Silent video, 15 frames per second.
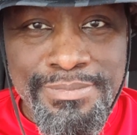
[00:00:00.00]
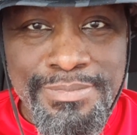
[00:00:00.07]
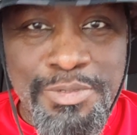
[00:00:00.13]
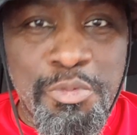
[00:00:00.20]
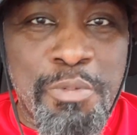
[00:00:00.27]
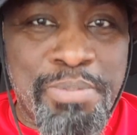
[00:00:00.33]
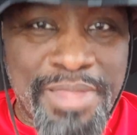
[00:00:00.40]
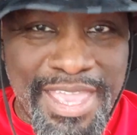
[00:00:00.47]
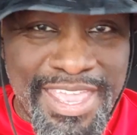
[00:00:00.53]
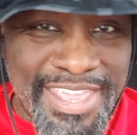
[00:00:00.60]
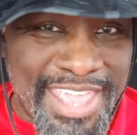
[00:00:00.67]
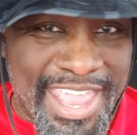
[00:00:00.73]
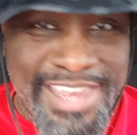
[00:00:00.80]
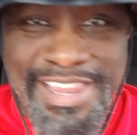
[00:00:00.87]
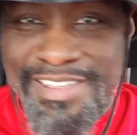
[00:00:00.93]
Then we play
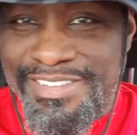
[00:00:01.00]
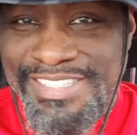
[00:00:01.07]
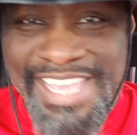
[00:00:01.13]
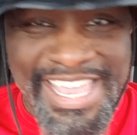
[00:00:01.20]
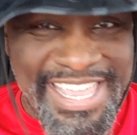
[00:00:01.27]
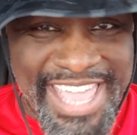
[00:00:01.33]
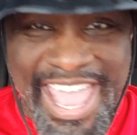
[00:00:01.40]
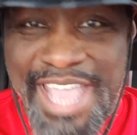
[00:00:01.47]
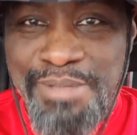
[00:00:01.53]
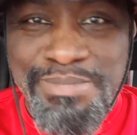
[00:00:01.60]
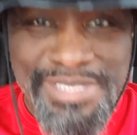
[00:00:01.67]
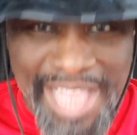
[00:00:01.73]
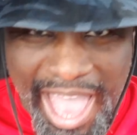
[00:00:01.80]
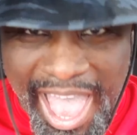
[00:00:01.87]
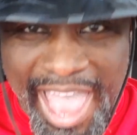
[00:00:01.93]
again, another 10 games,
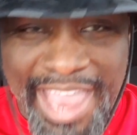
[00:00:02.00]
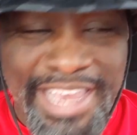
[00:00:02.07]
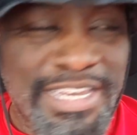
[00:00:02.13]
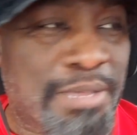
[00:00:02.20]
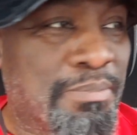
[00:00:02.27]
9.